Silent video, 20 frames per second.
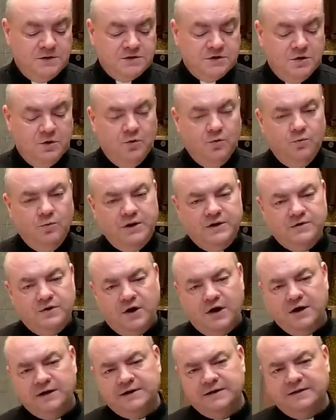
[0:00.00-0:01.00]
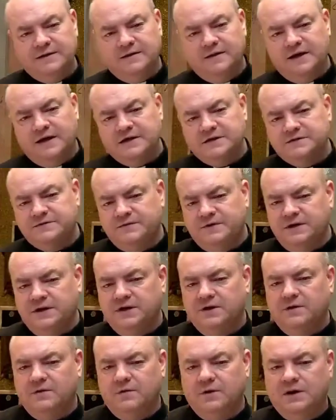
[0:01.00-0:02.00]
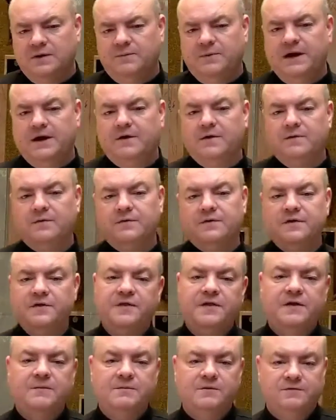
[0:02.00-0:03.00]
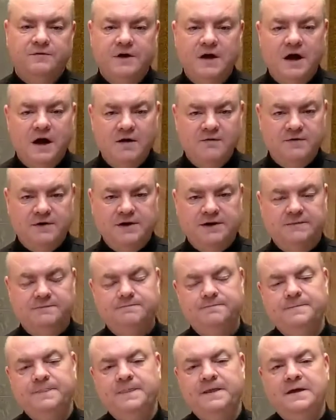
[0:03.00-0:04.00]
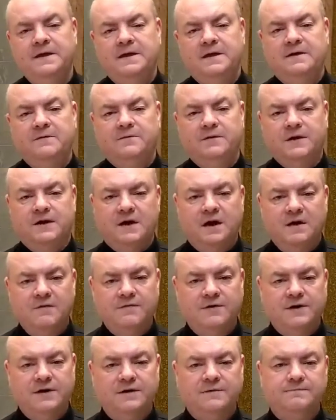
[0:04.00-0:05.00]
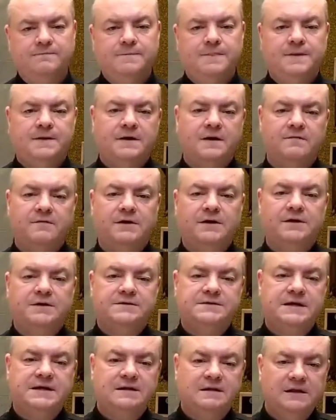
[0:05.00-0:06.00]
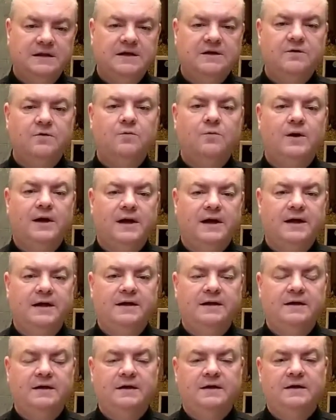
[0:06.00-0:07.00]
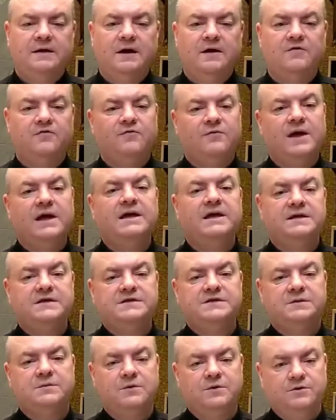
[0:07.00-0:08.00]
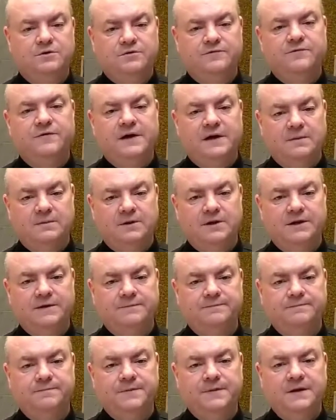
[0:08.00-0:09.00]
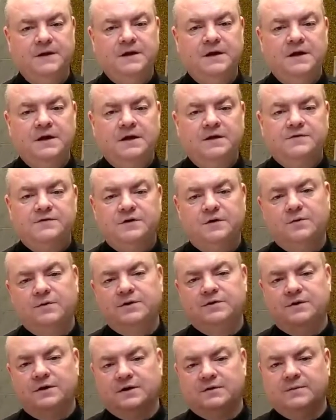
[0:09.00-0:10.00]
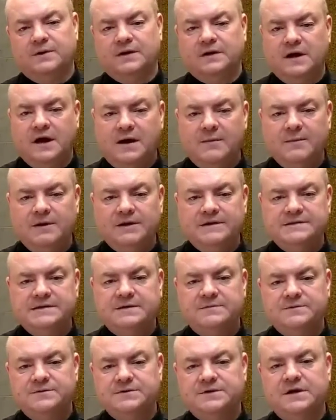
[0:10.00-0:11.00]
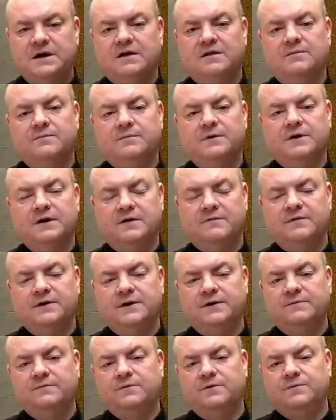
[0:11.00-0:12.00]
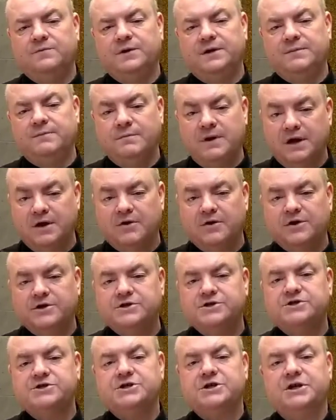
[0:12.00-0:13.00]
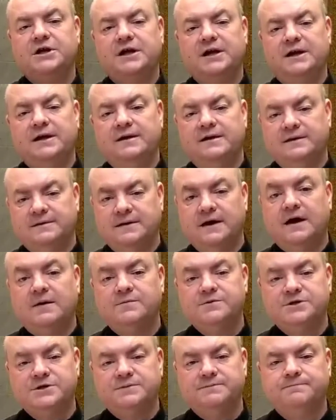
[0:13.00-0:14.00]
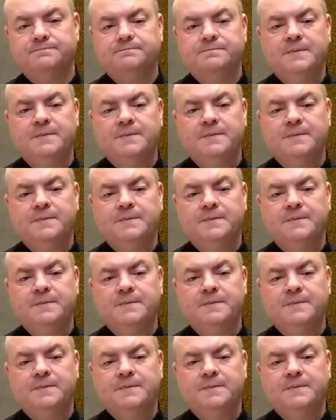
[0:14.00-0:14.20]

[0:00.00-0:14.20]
So we talked in the last video about the theme of covenant. And covenant, covenant is a legal way of making someone your family. So we talked about common examples of covenant would be marriage and adoption.